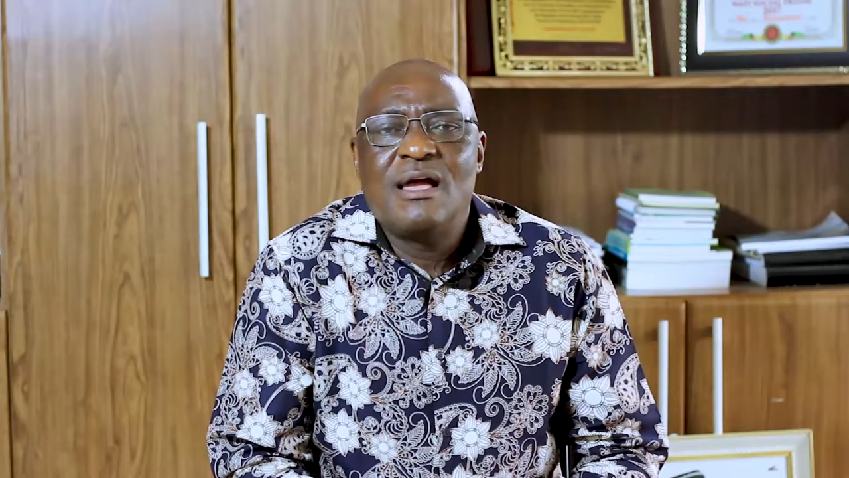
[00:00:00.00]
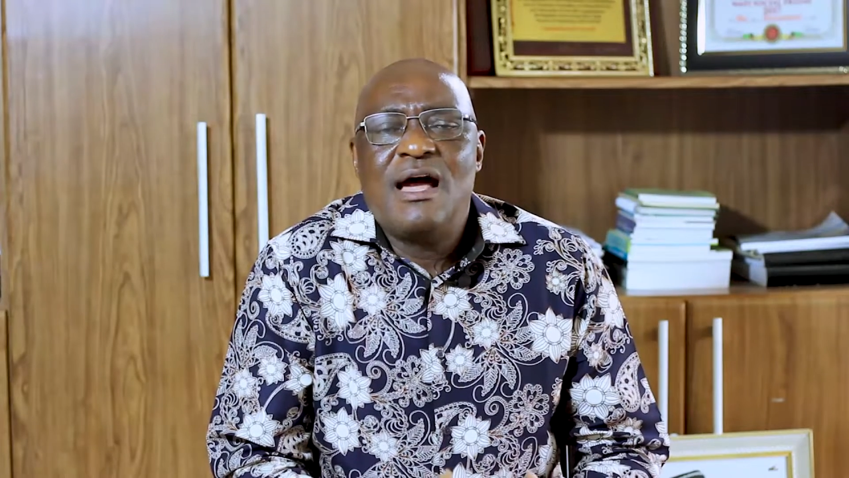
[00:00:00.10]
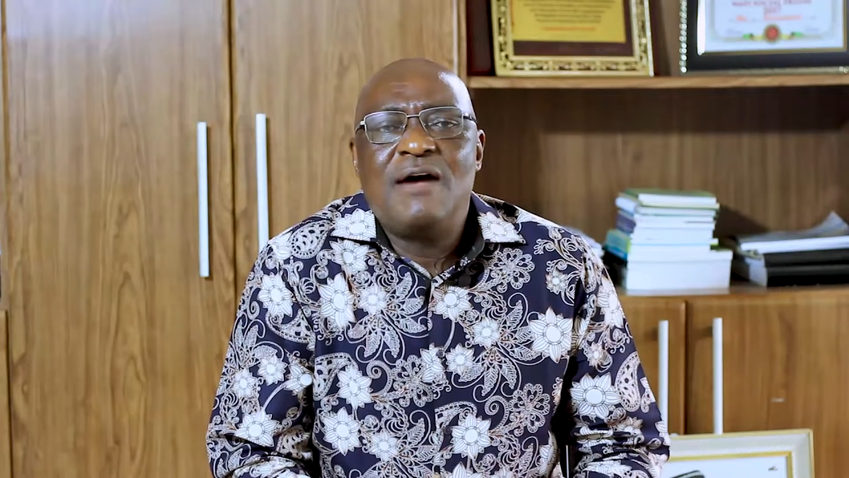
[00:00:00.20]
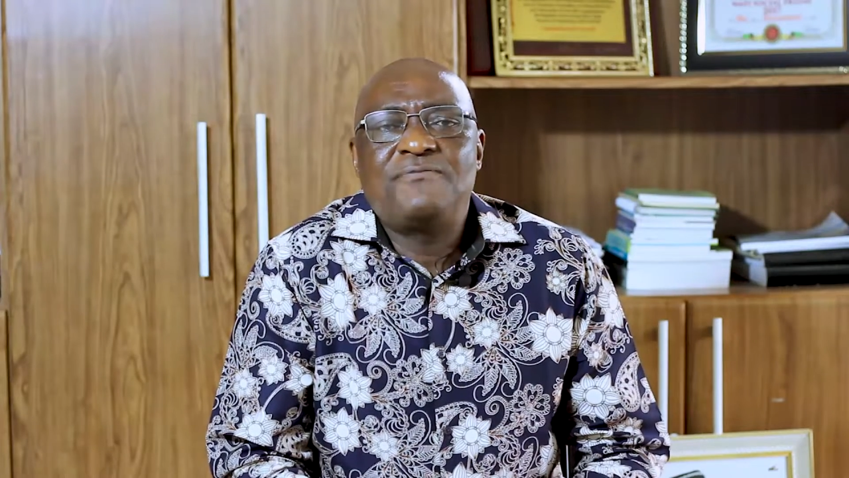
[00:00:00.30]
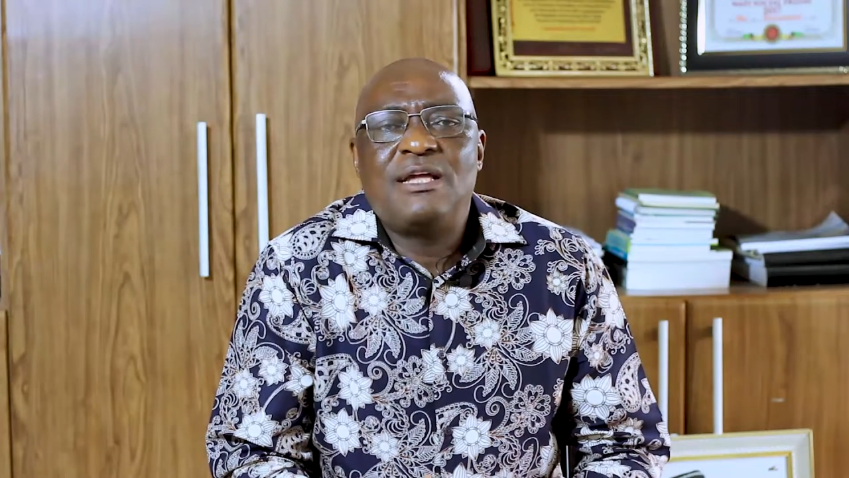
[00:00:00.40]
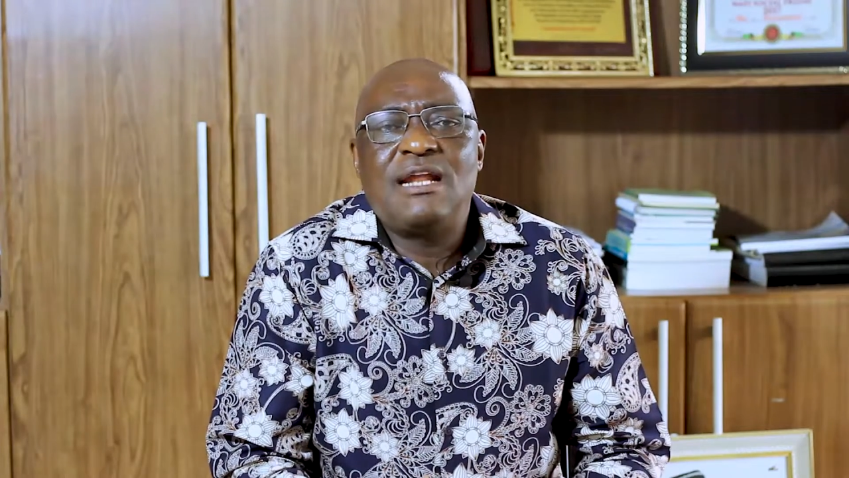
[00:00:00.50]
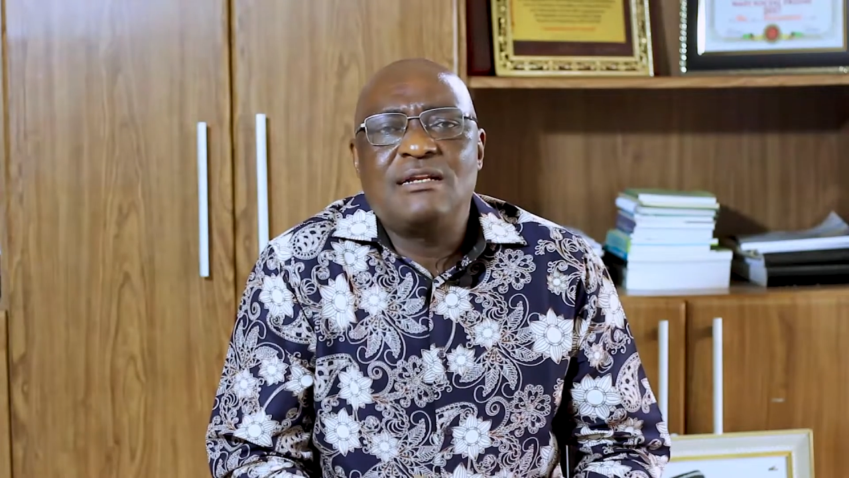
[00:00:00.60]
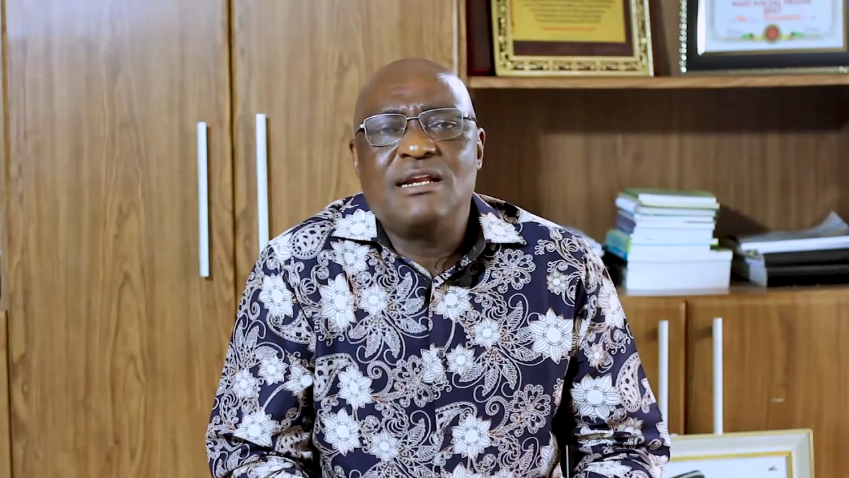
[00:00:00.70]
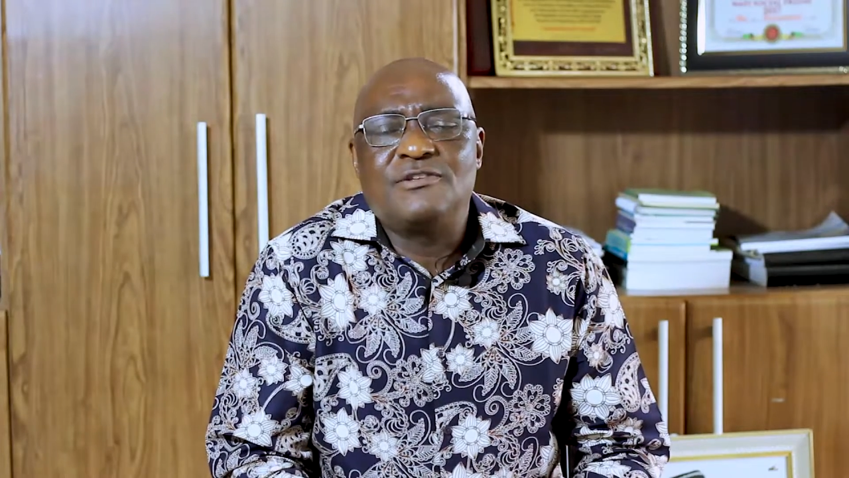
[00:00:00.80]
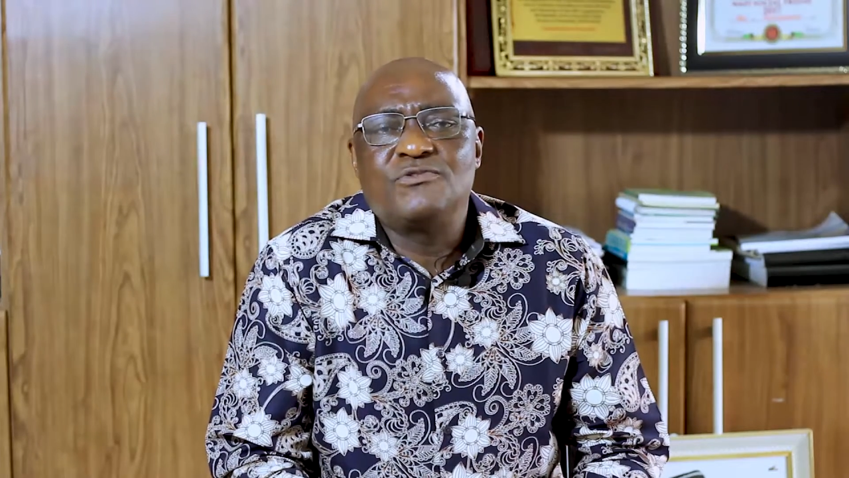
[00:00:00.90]
After
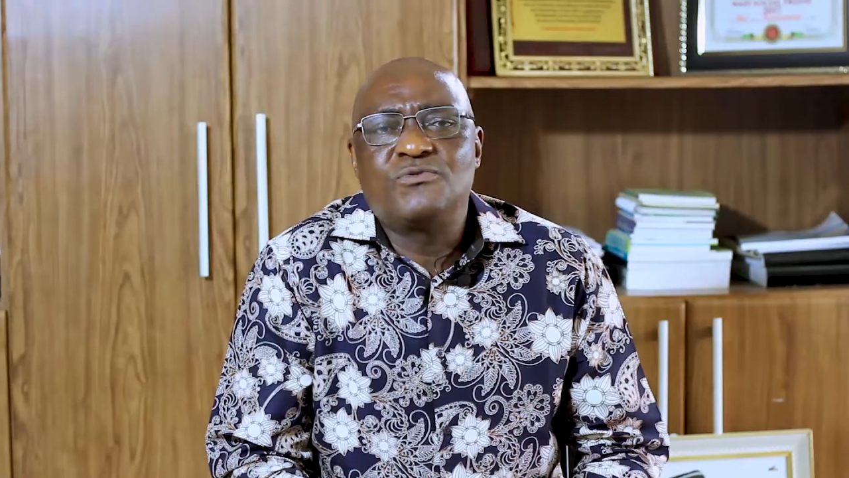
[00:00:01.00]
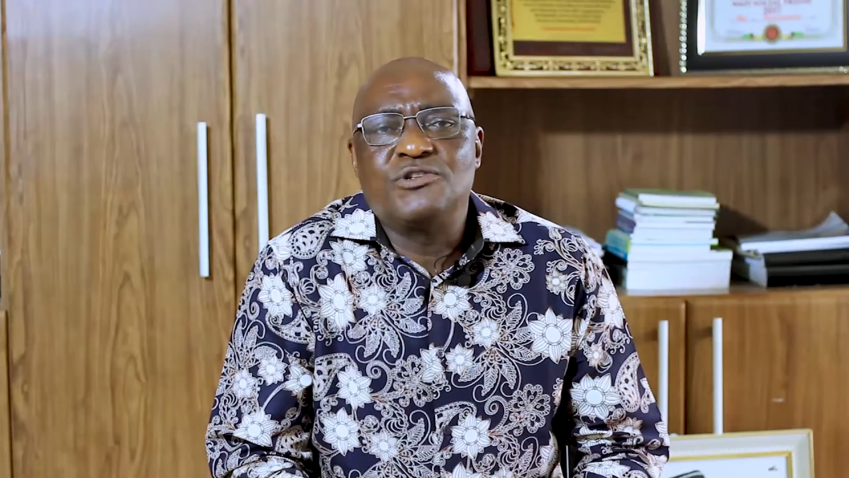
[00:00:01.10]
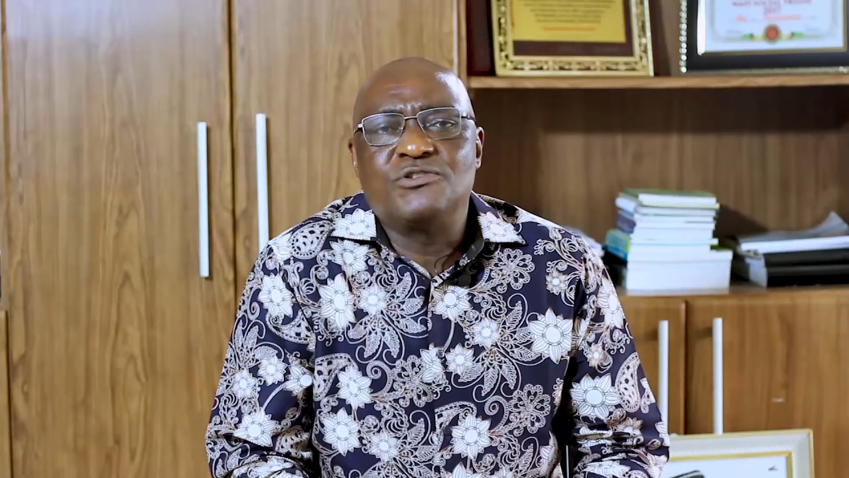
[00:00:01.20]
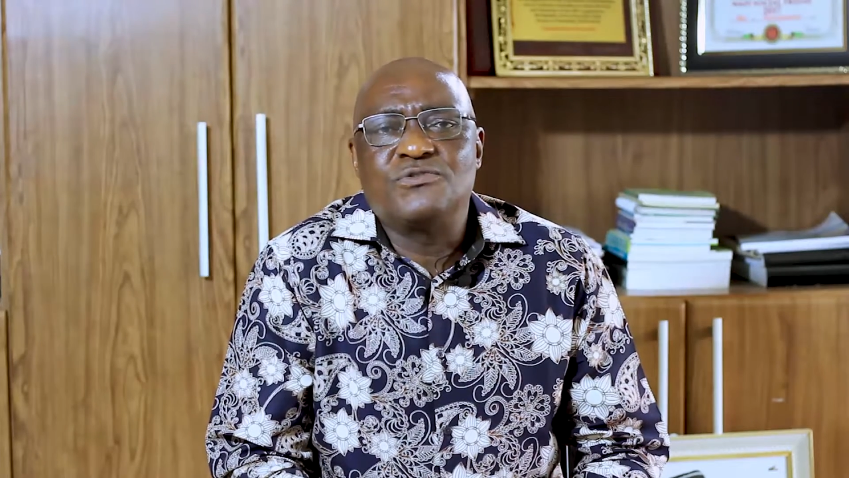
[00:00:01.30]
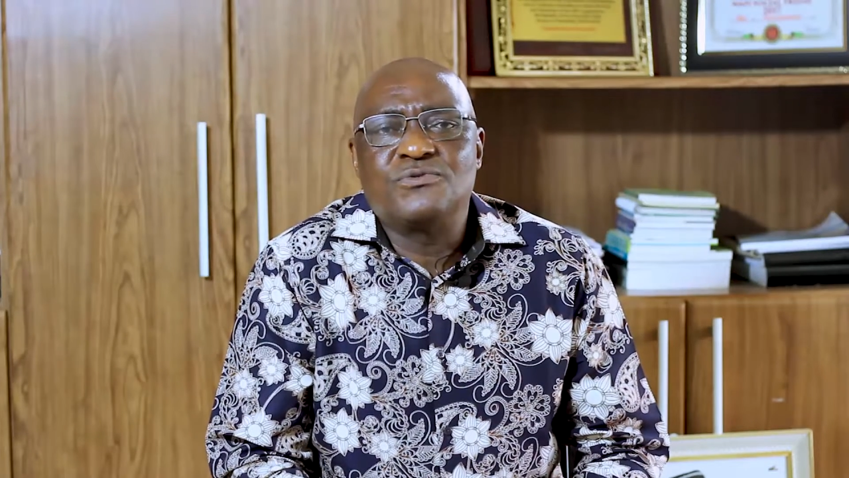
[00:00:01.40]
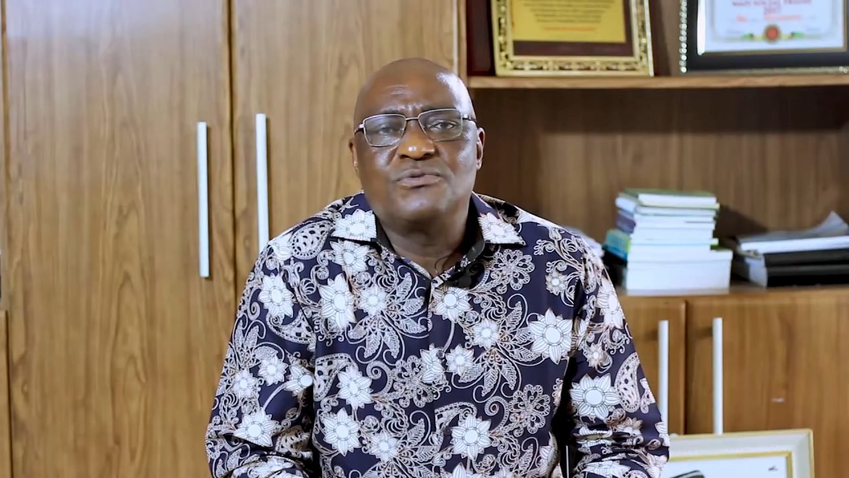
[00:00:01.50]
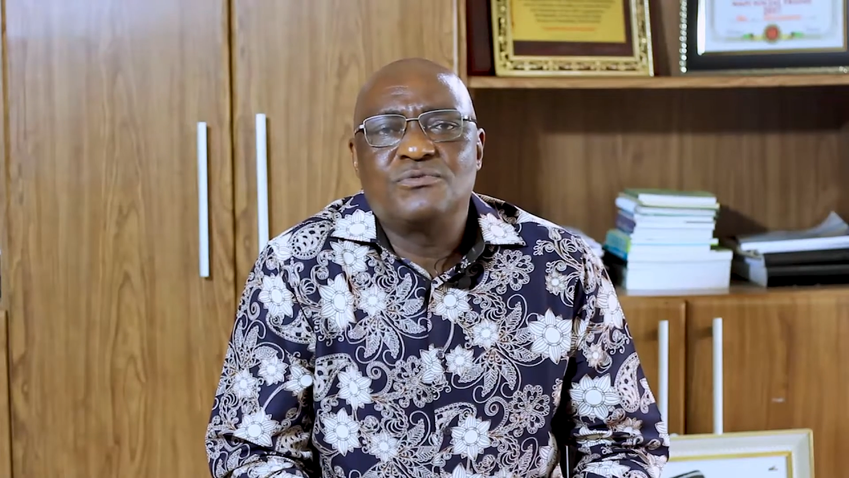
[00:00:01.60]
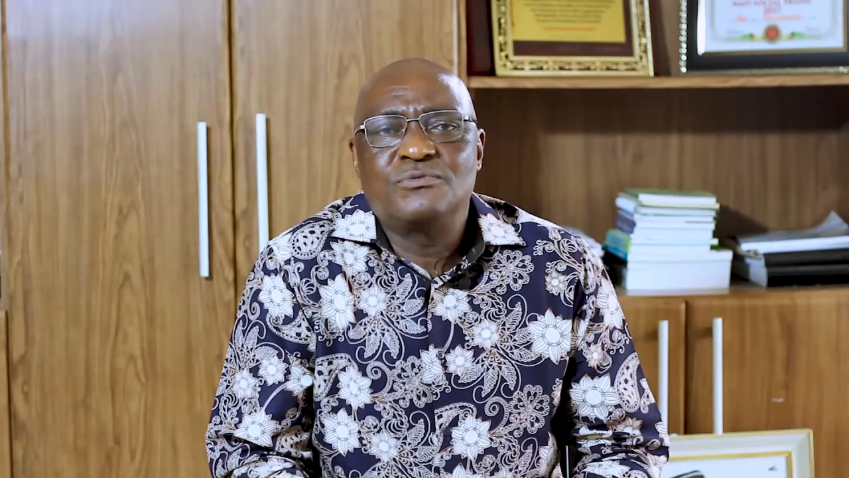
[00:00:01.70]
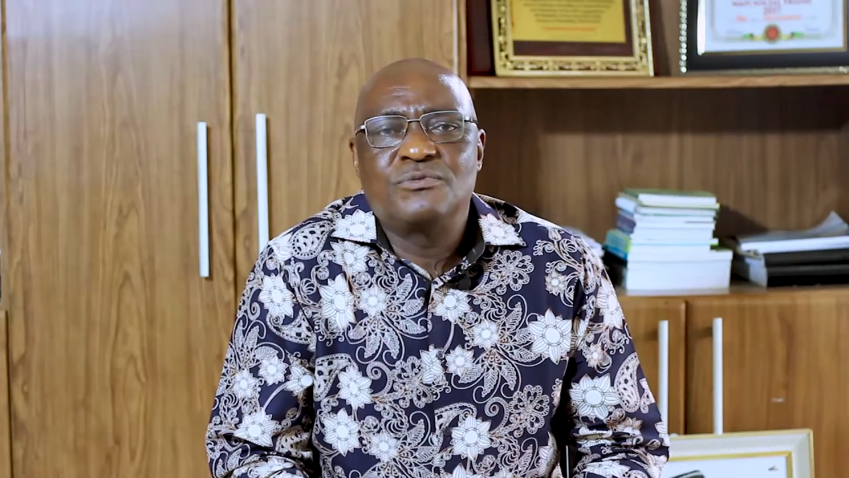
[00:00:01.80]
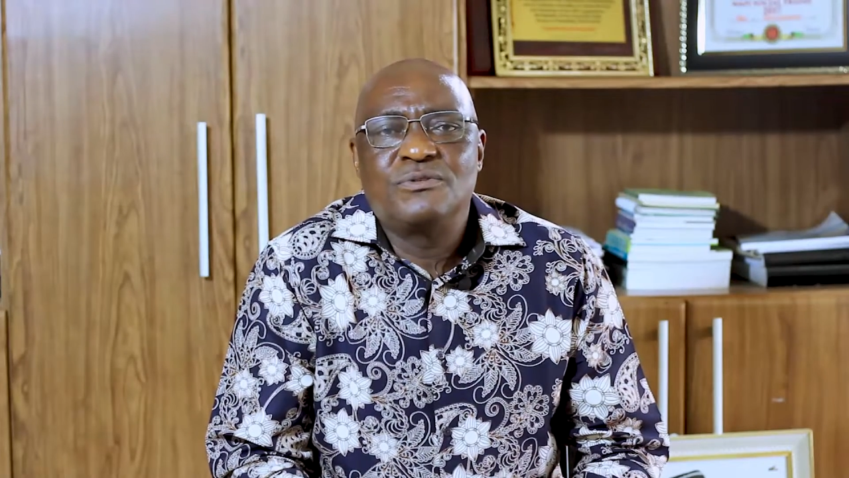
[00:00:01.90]
that, in 1922,